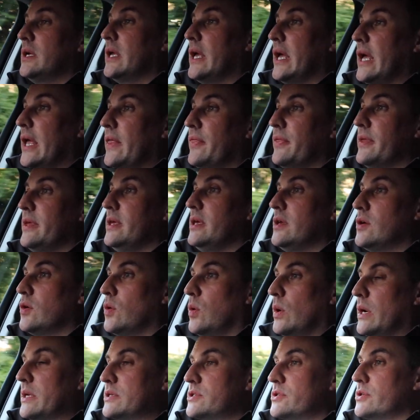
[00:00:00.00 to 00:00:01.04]
And the
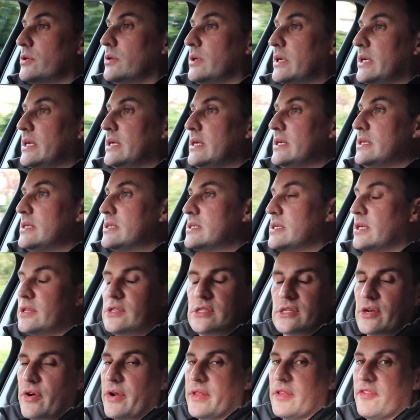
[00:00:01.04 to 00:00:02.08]
quattro is,
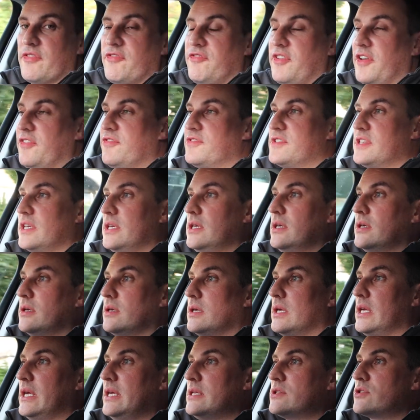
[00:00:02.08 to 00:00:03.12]
the 50
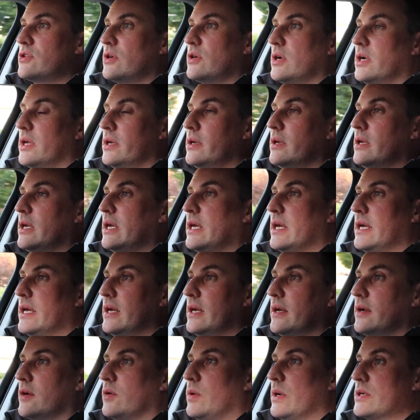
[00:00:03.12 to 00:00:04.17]
e-tron,
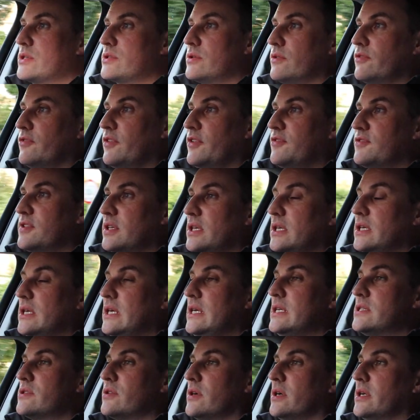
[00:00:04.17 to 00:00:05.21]
quattro 50
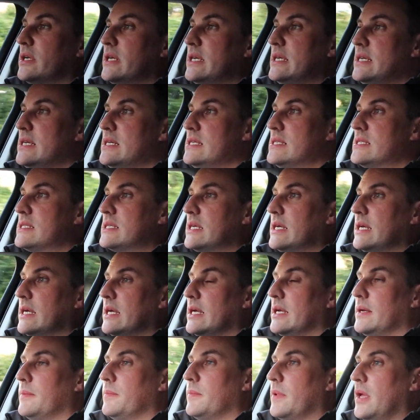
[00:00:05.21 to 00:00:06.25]
e-tron is
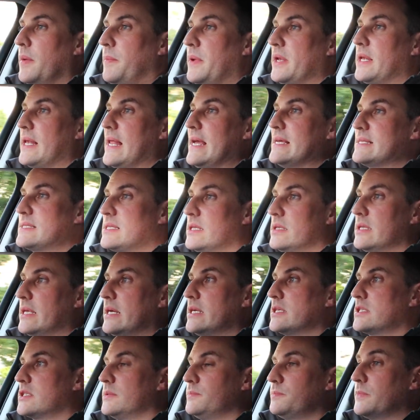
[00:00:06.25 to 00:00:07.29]
a bit less than
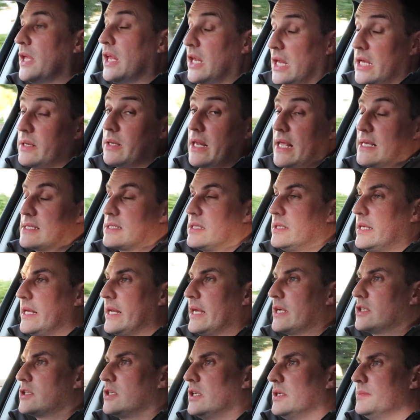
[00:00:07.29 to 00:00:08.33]
that, a lot less than that
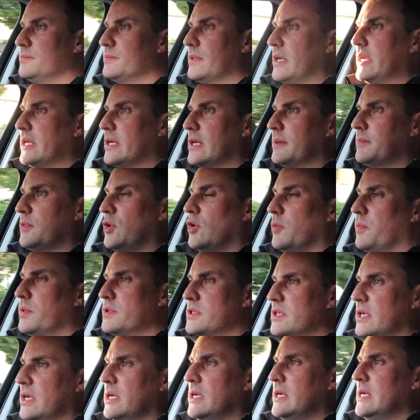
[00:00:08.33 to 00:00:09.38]
actually, and I'm hoping
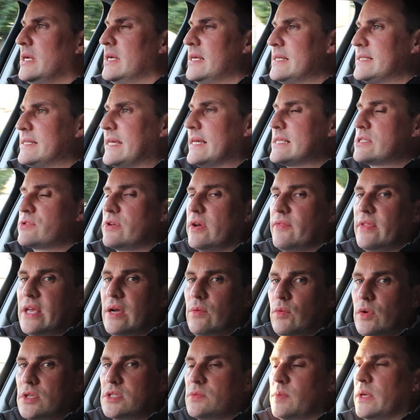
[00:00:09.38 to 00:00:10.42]
to test drive
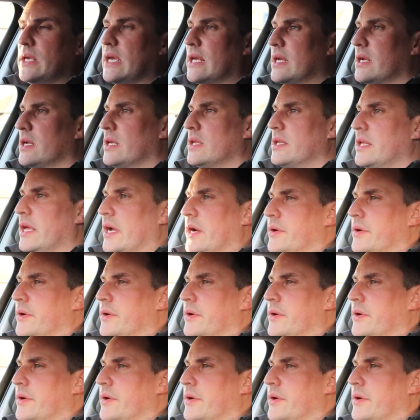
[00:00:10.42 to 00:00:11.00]
that once we get it on the